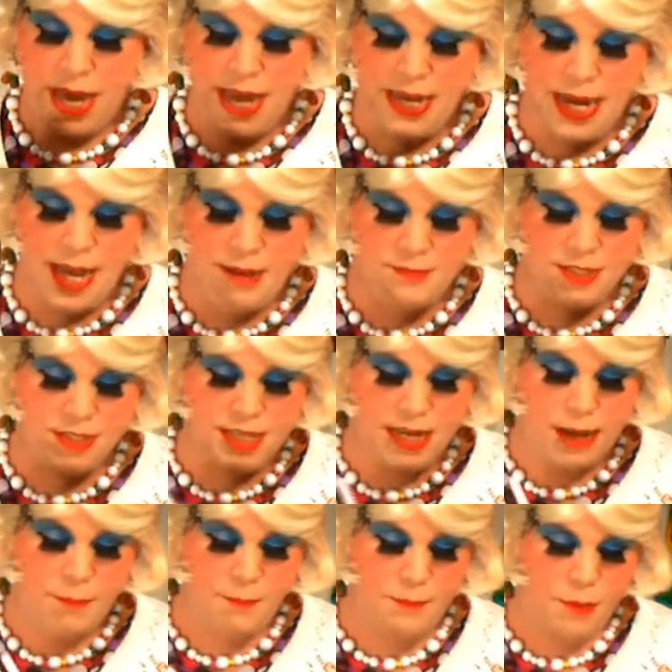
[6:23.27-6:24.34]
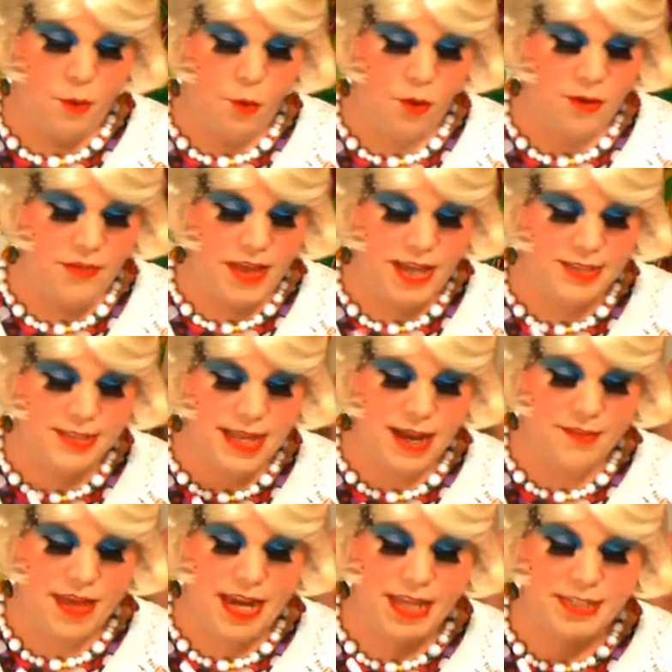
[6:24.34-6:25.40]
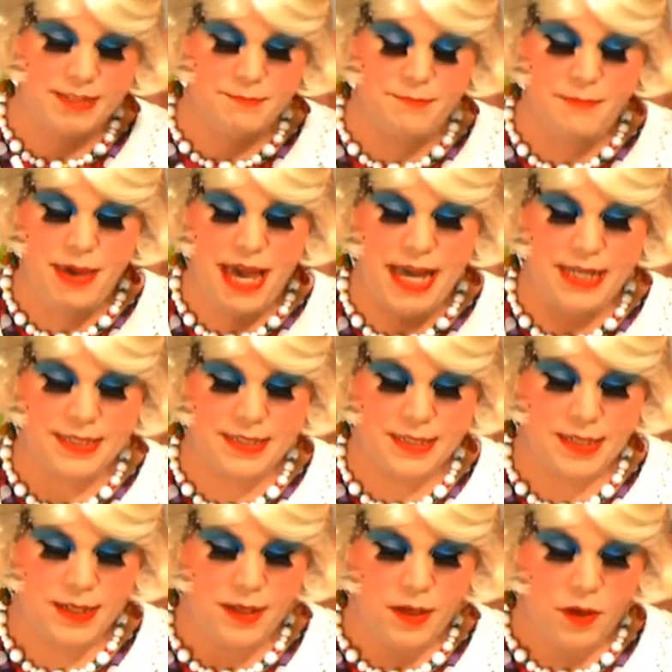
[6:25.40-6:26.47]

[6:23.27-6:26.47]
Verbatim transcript: And I'm just gonna pour this now that it's mixed